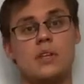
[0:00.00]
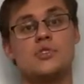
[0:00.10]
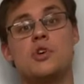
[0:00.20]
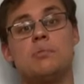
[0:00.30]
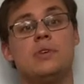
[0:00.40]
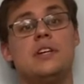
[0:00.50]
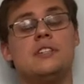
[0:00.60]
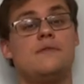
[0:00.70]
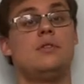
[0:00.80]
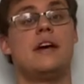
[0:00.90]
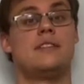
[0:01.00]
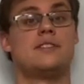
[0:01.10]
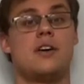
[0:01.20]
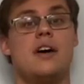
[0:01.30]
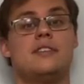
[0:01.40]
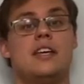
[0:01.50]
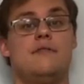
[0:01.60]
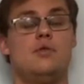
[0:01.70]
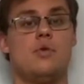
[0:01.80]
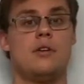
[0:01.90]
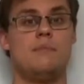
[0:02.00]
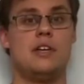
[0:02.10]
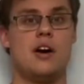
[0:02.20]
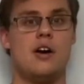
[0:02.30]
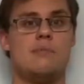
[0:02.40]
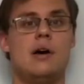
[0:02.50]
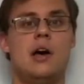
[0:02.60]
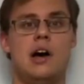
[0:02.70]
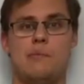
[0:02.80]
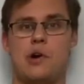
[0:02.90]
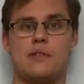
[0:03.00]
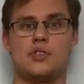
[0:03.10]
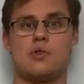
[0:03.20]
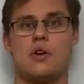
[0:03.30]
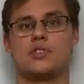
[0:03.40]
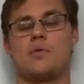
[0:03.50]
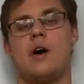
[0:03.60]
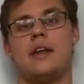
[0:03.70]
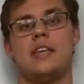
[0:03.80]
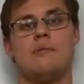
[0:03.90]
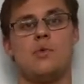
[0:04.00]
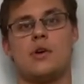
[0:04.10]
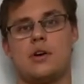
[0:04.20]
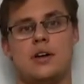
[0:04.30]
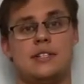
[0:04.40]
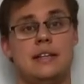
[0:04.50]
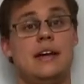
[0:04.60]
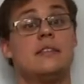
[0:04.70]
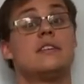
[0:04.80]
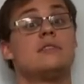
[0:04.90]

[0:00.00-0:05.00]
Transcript: So please, if you like this content, if you want to become a part of the Strong Squad and get more content like this,